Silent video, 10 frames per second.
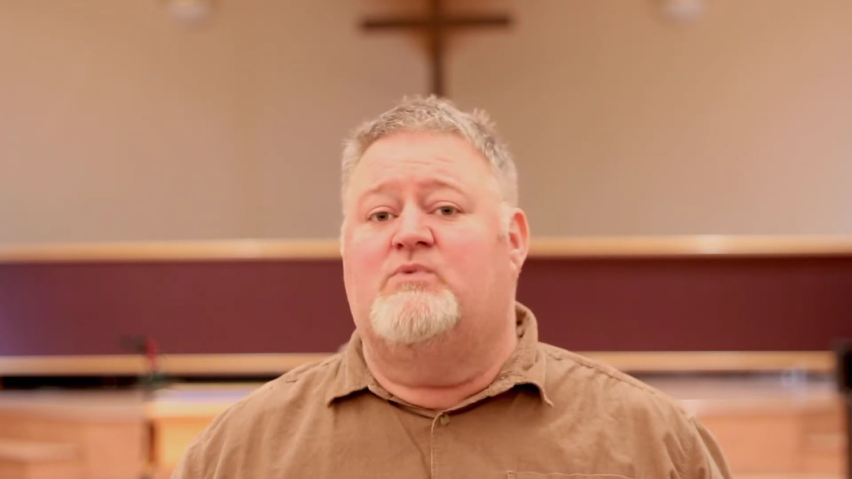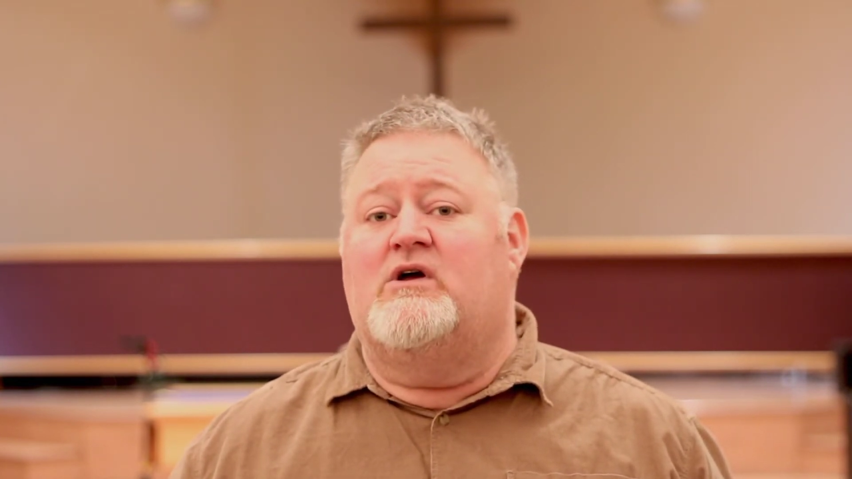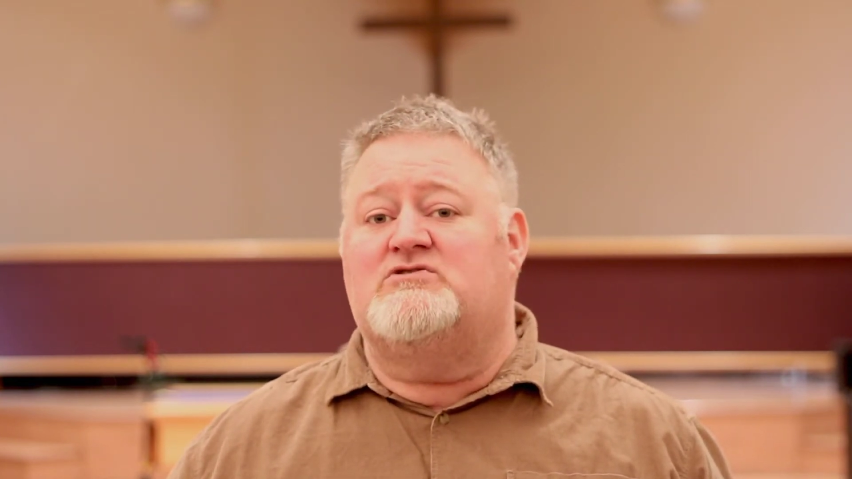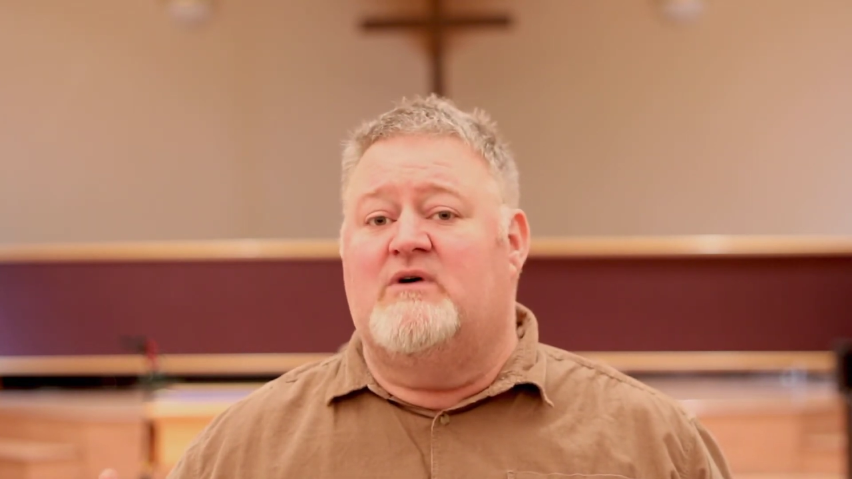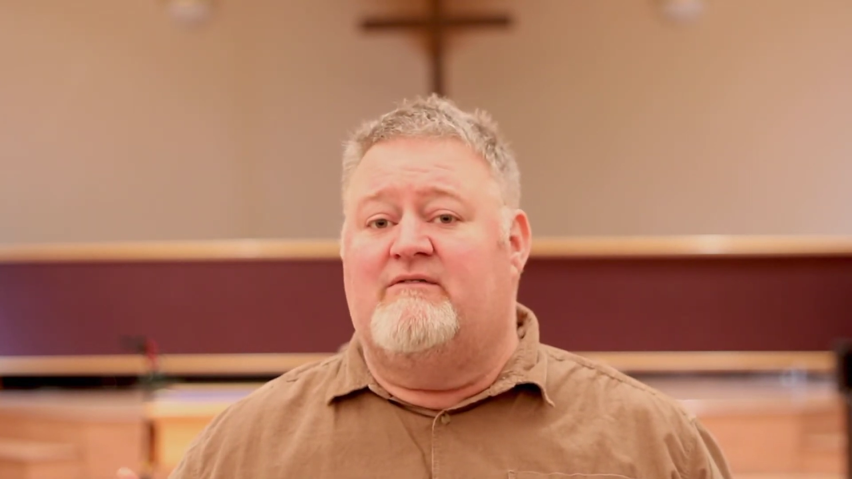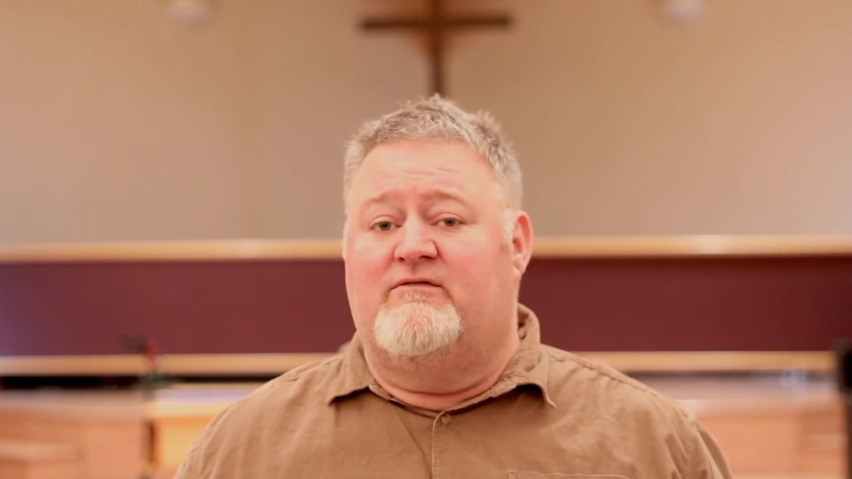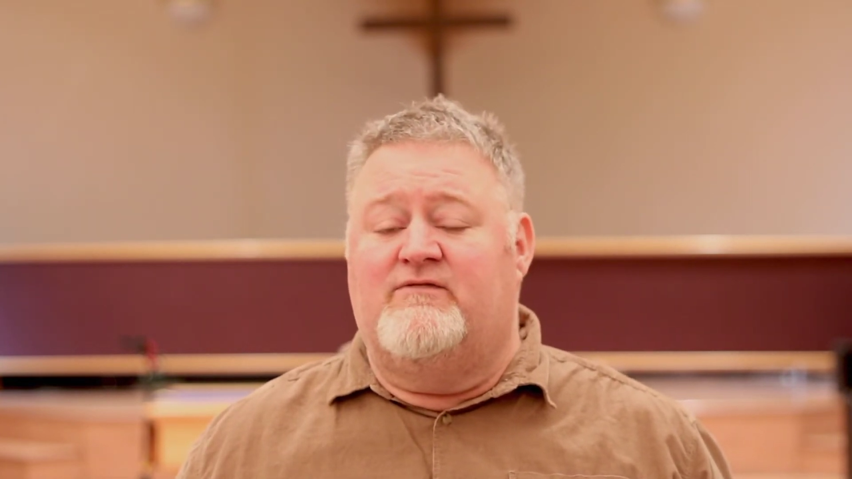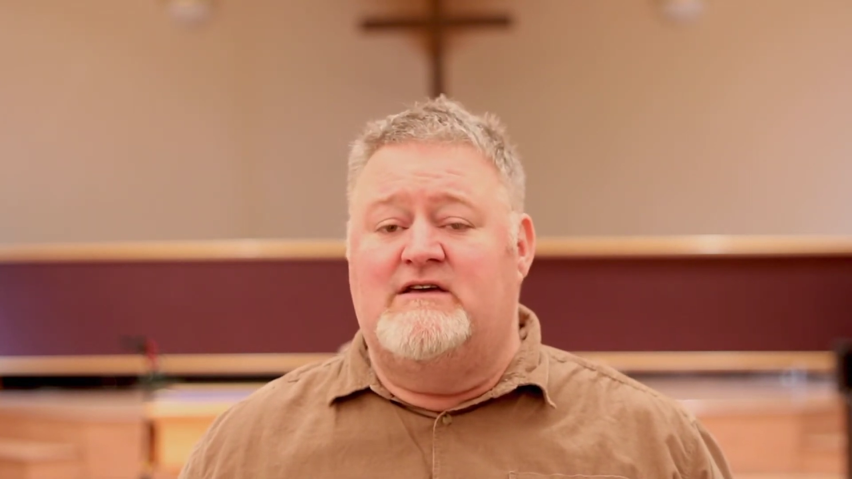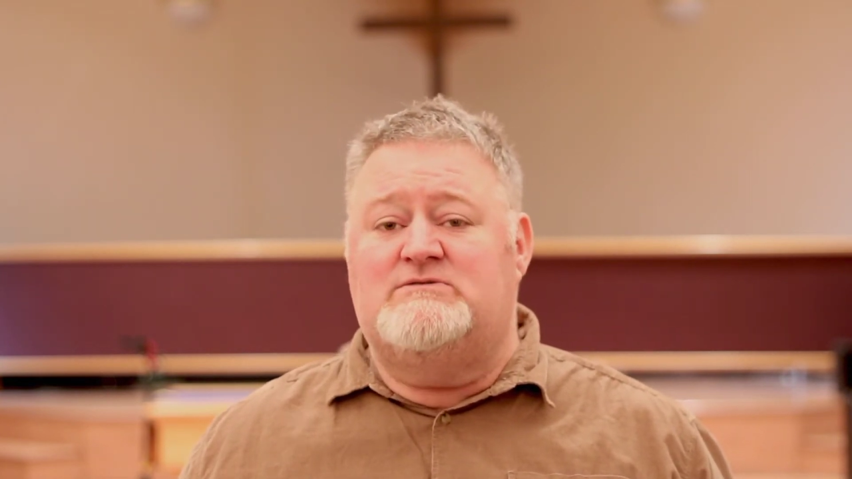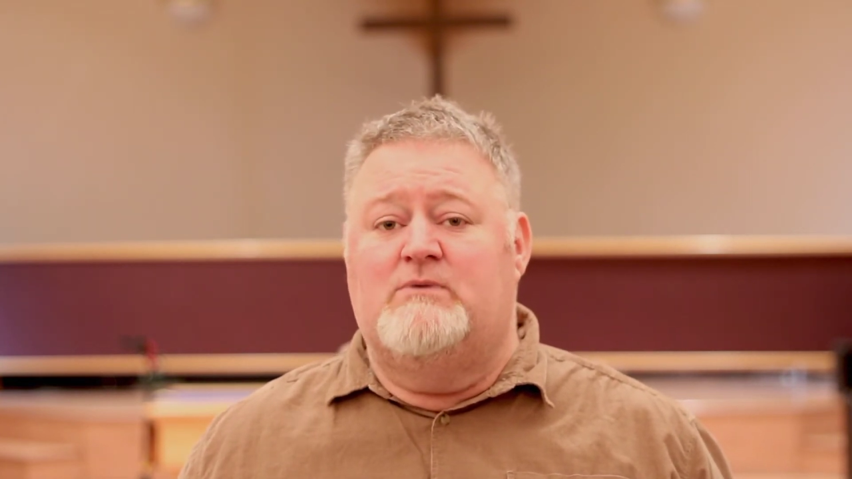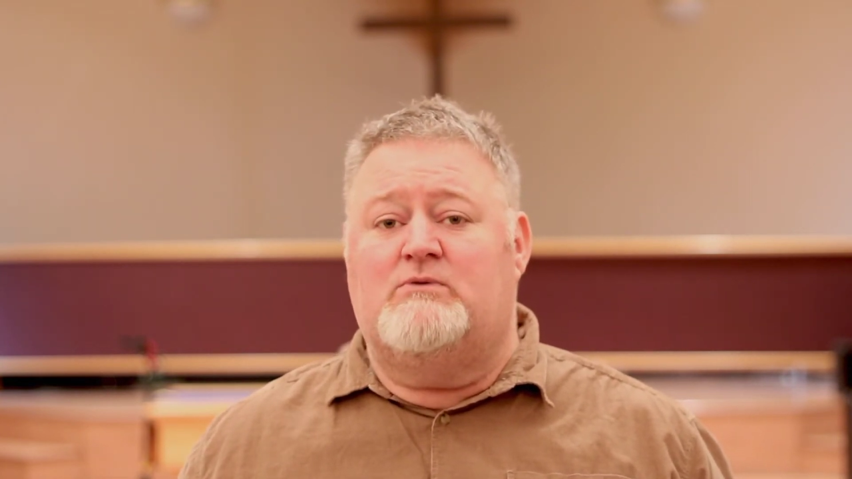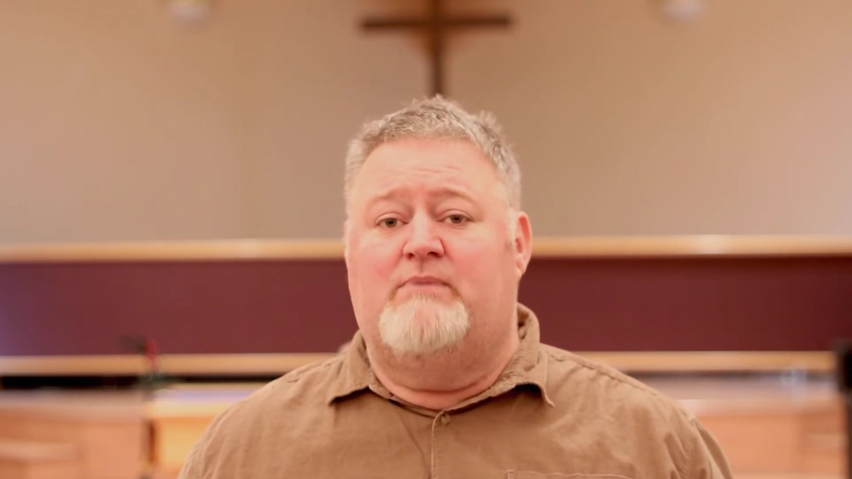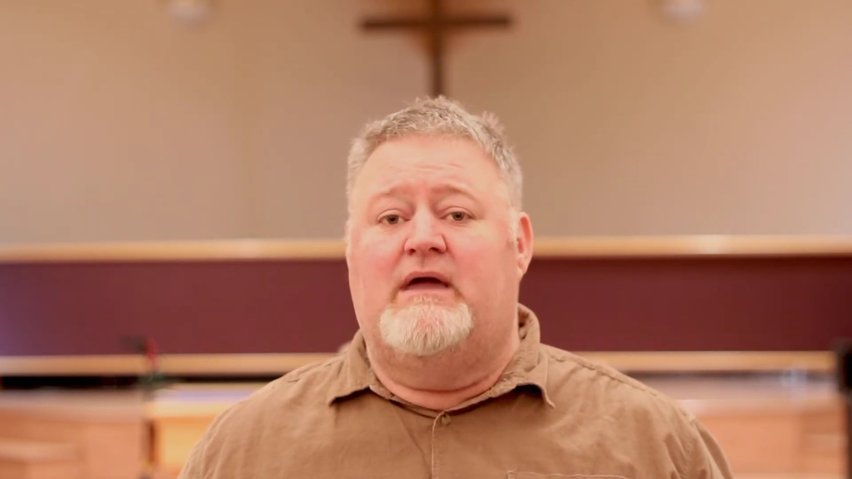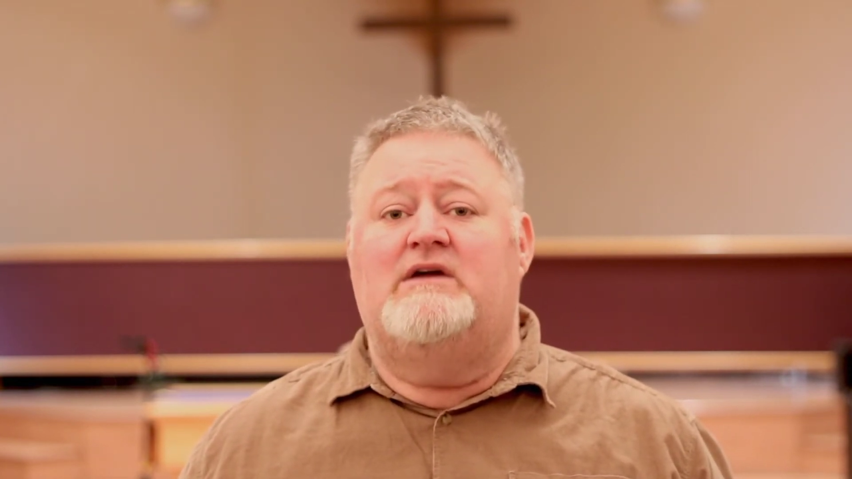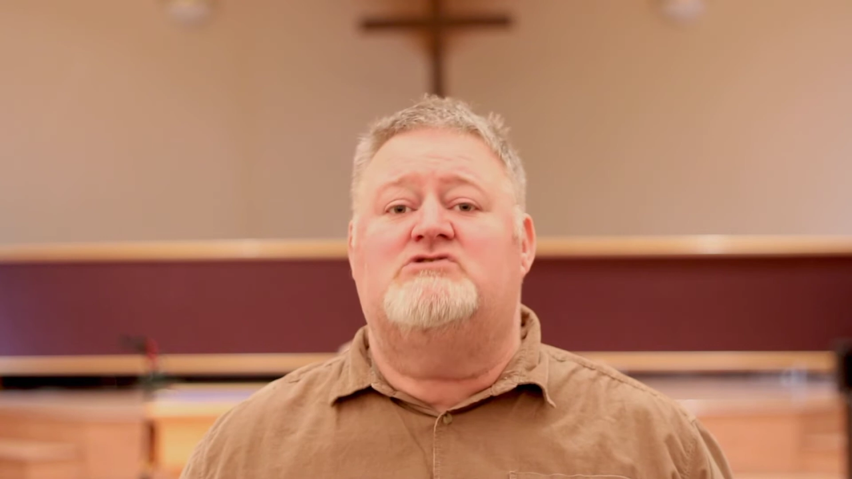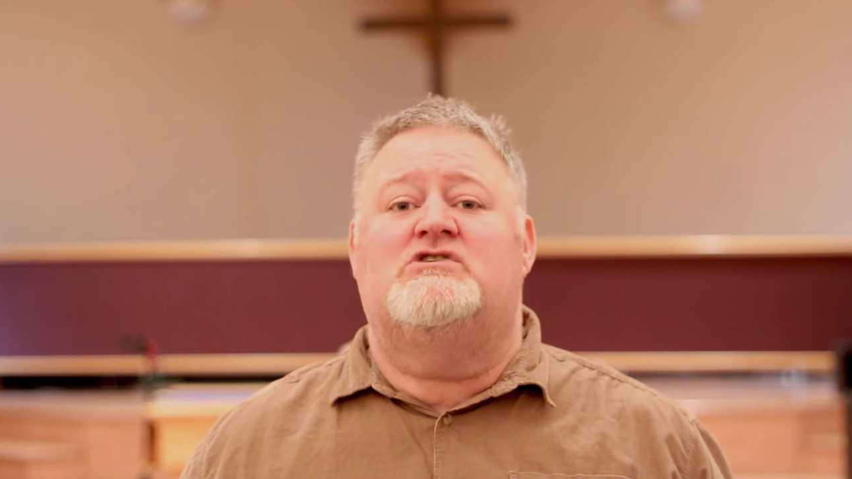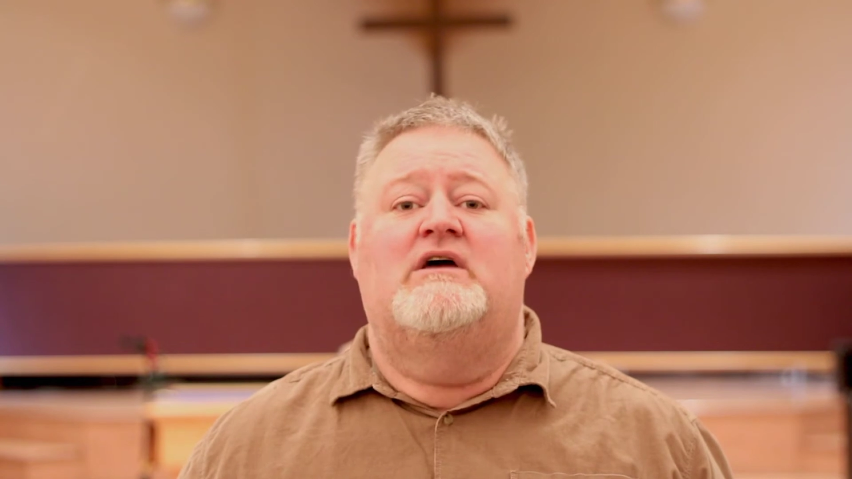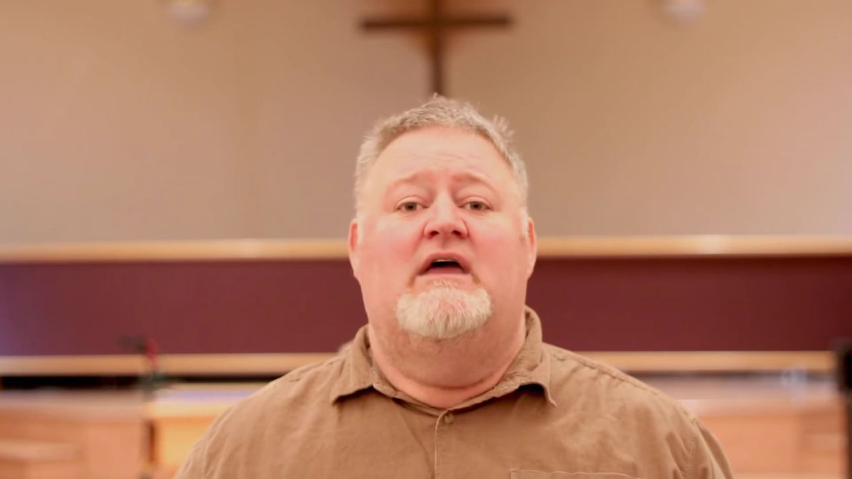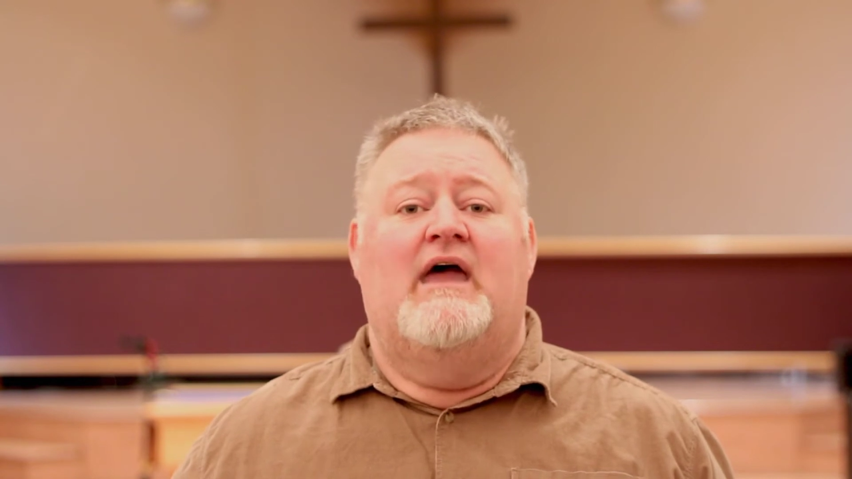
We also have a Facebook page